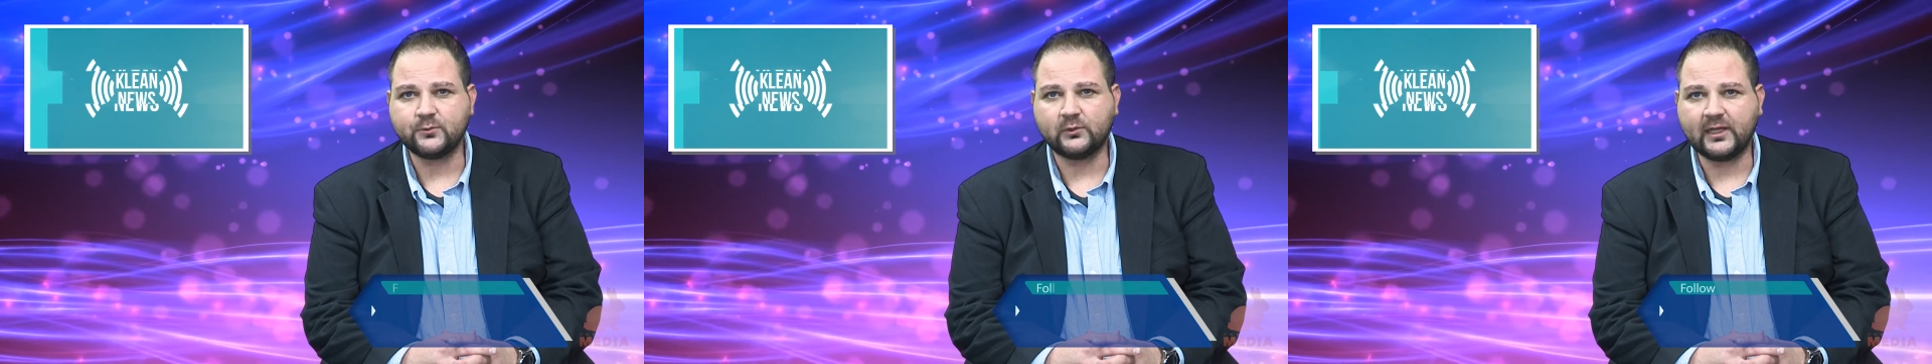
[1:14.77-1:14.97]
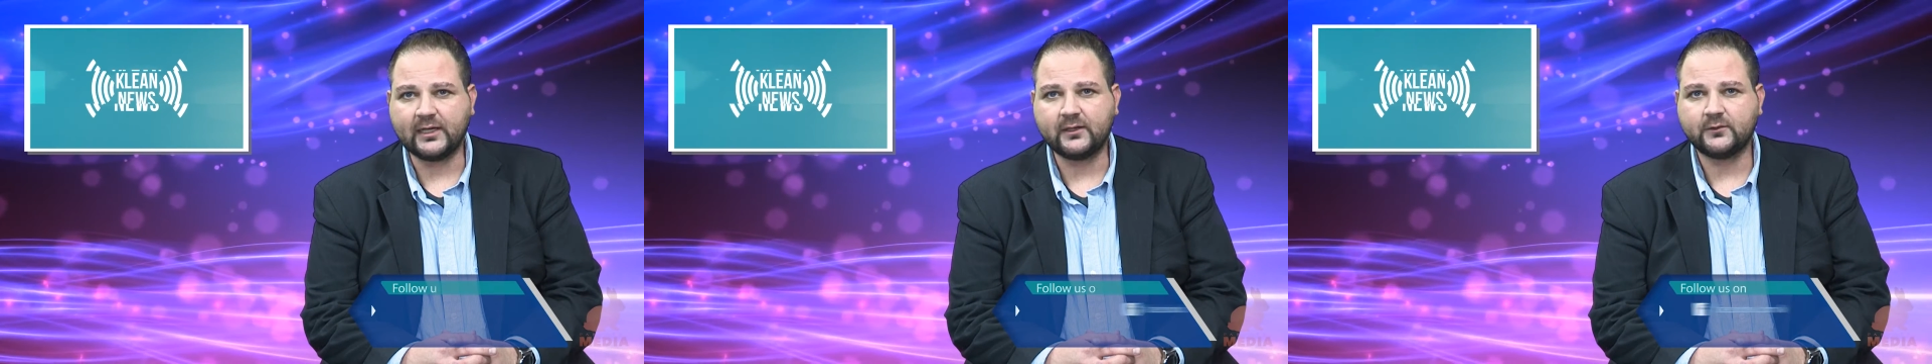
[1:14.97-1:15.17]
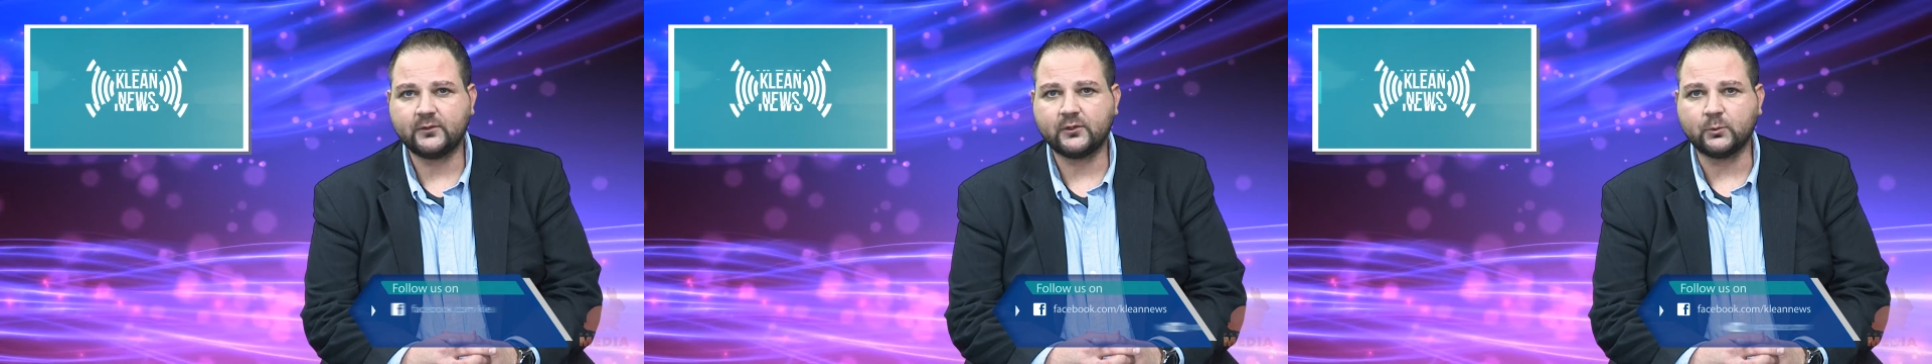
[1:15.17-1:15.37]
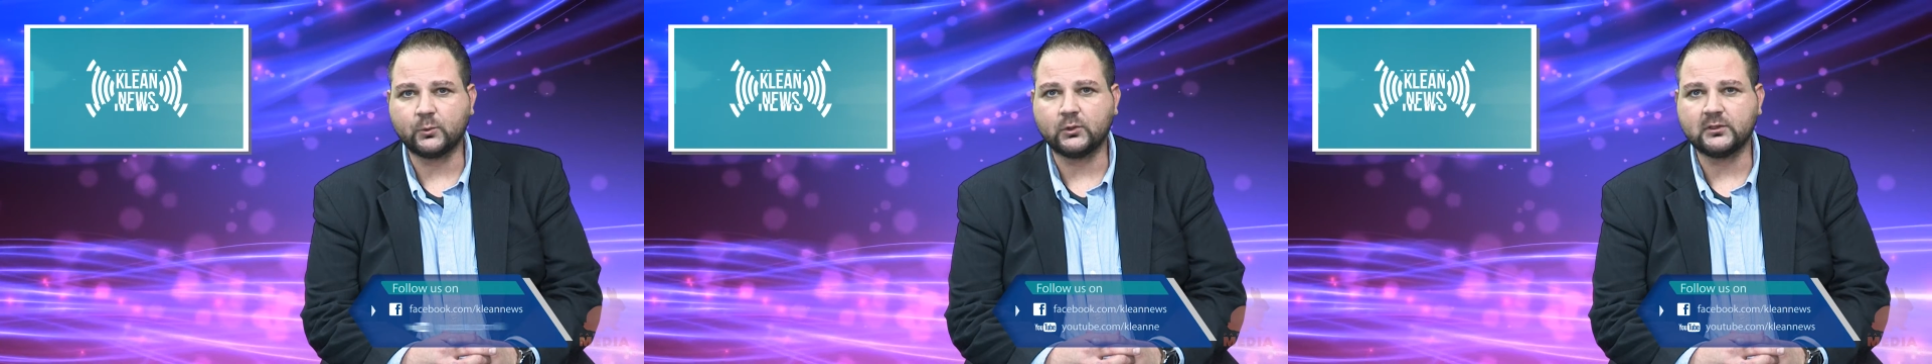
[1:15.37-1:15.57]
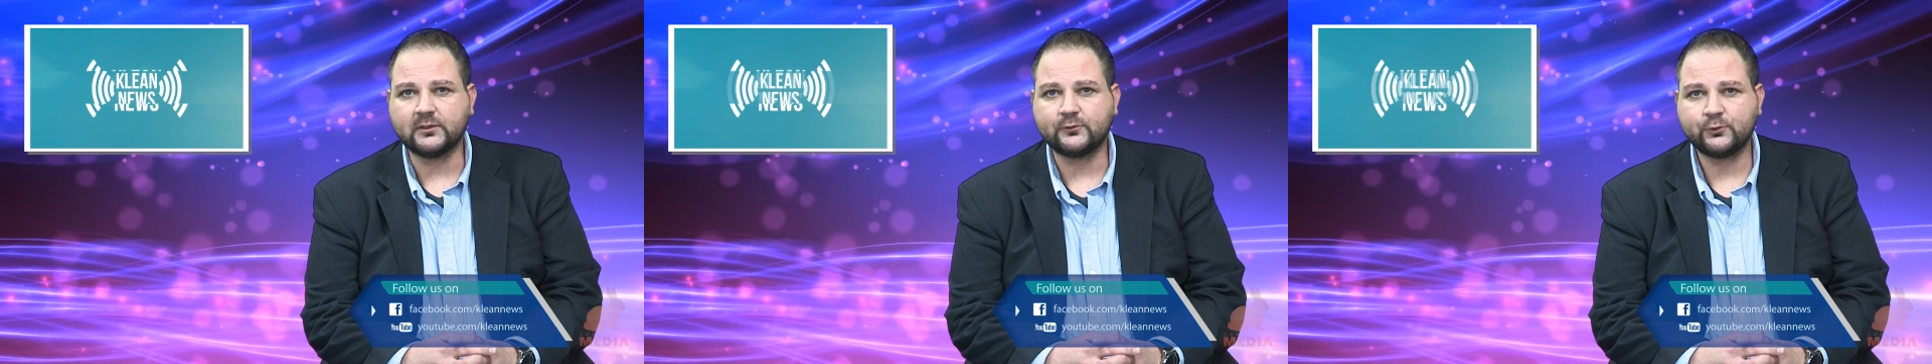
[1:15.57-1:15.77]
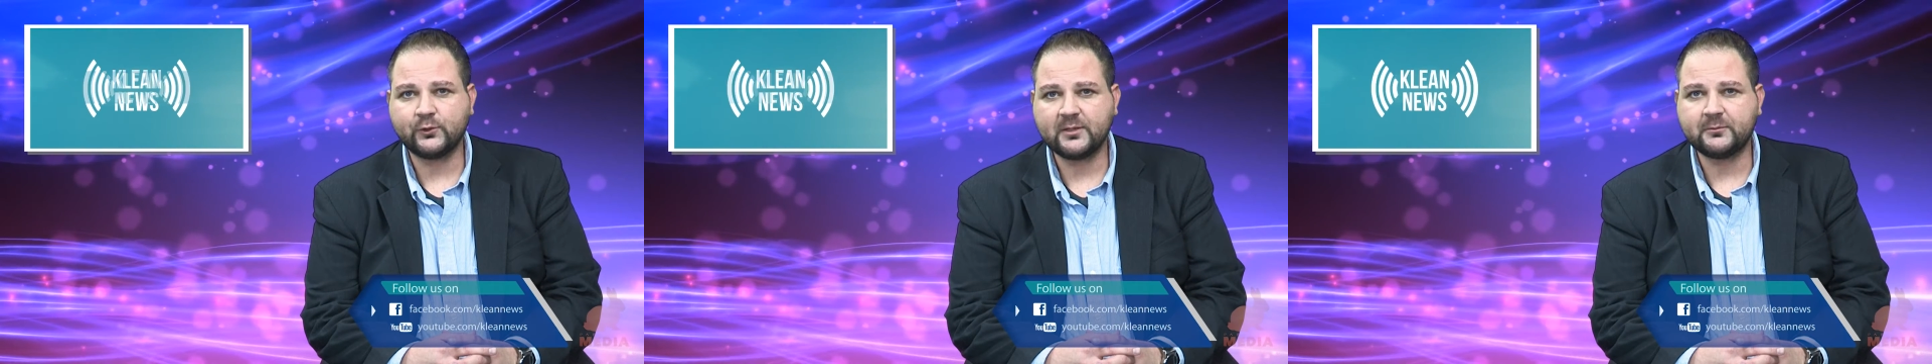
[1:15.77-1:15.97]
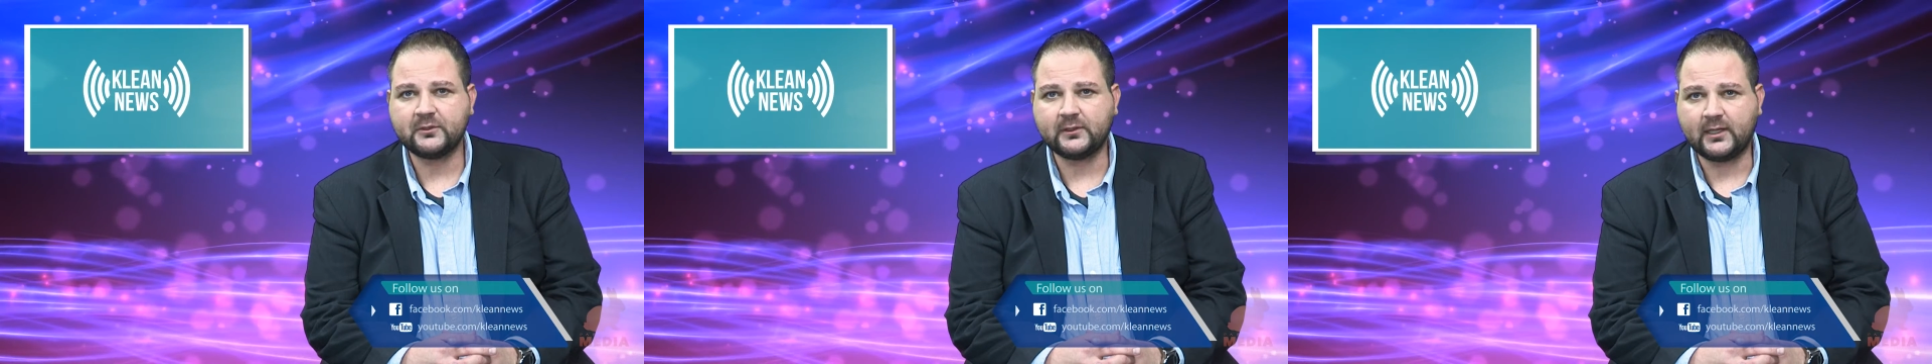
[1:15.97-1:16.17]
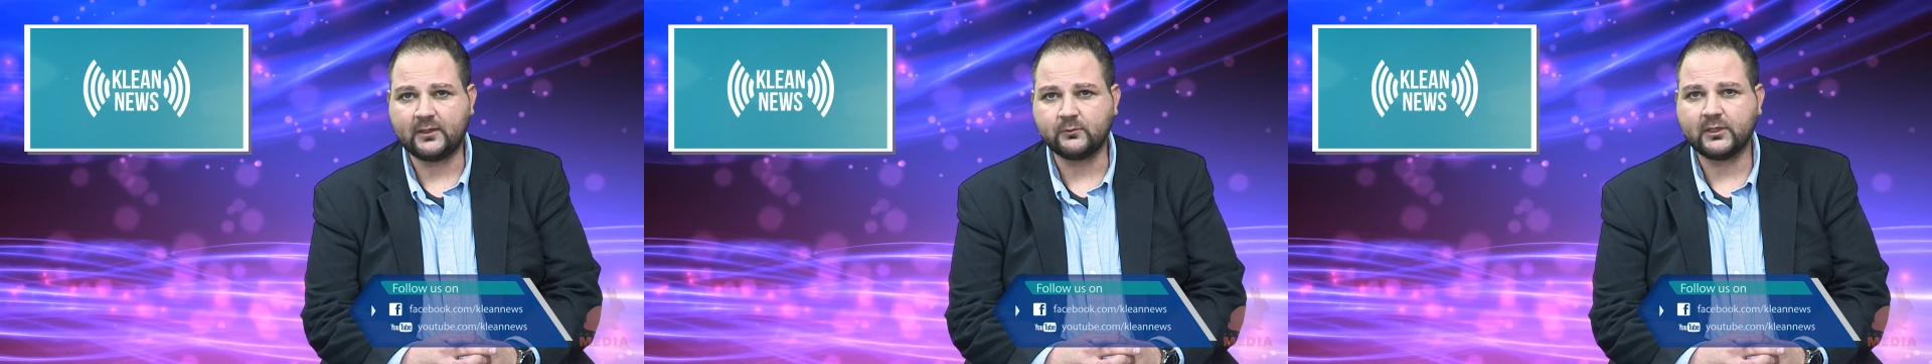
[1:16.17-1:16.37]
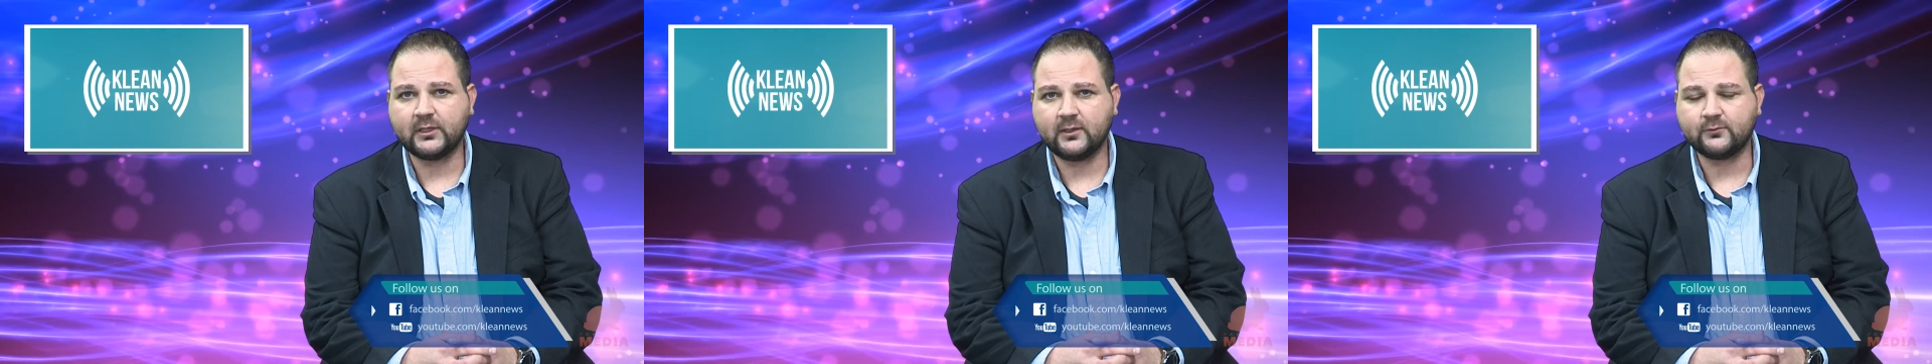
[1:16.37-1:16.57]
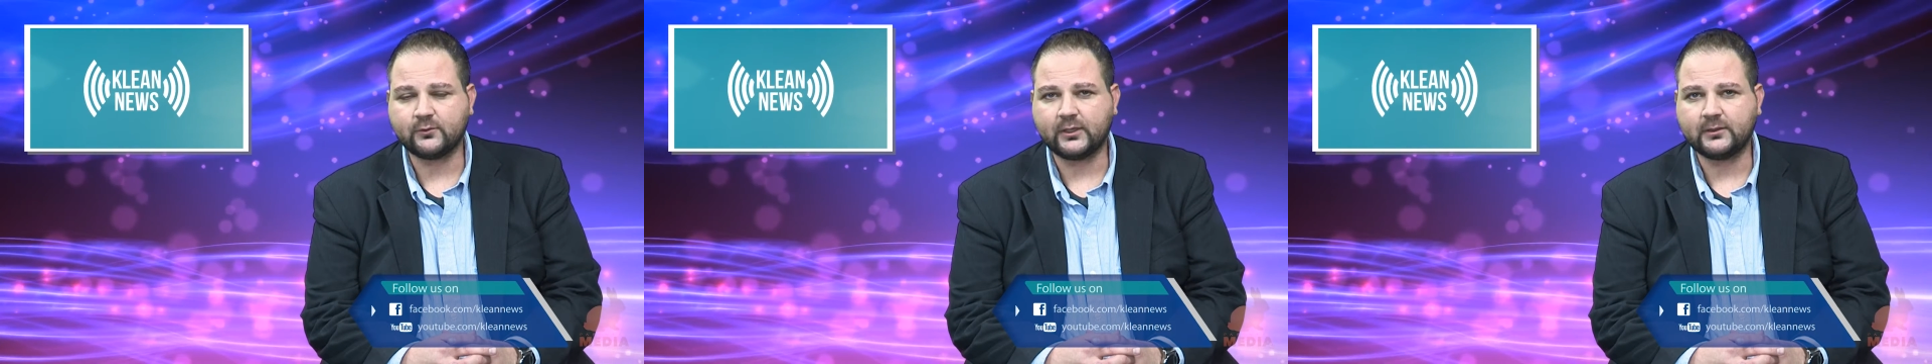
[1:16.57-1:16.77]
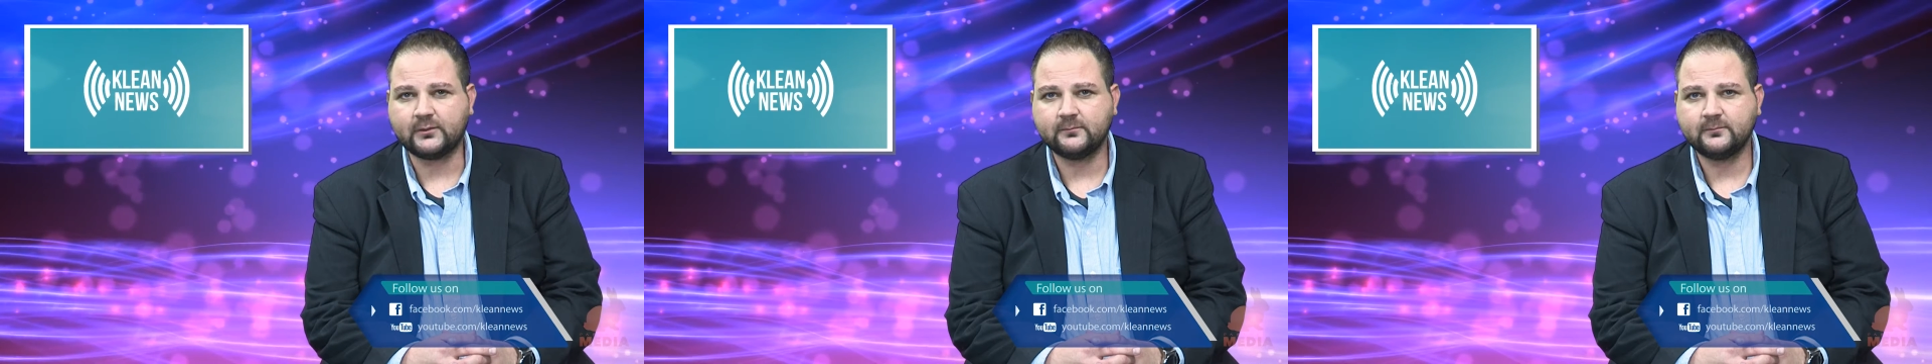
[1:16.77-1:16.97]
relating to the world of treatment and recovery.